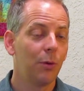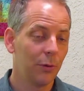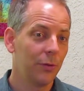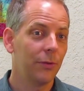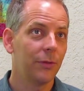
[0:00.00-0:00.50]

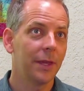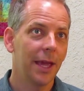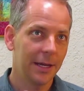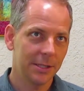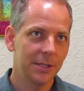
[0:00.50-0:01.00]
both the
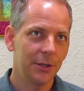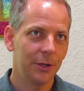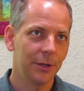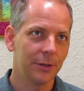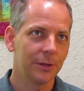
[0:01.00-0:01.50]

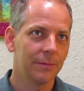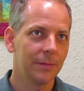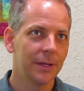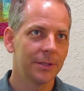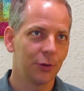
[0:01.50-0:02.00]
exterior
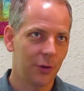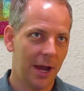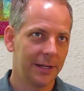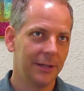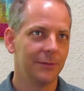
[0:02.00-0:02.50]
is
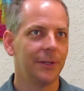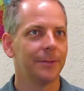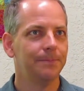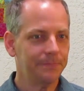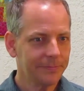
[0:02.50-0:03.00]
attractive
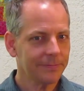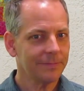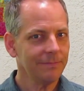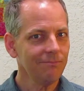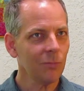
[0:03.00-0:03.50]
and
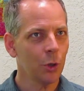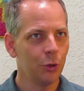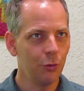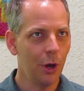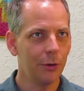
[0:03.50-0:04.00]

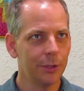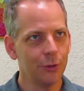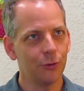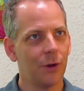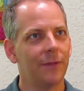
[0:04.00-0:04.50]
you know
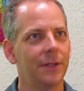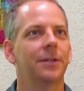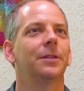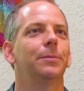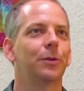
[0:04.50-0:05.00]
as you drive
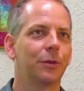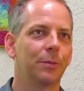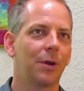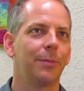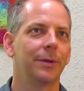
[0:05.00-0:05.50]
into the middle of the
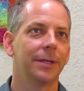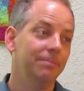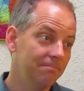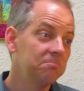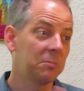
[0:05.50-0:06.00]
property,
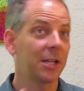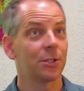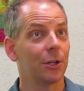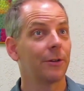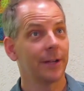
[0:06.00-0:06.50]
that's
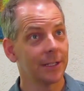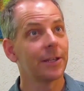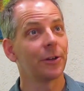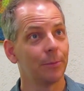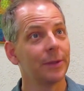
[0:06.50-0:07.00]
the Learning
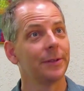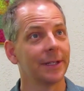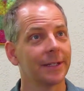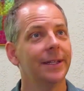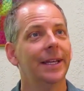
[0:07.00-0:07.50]
Center
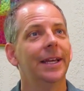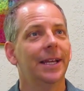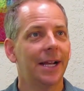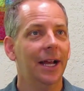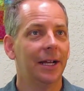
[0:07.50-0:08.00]
building.
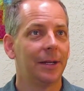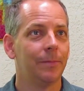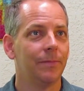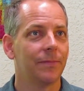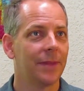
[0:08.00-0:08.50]
Um,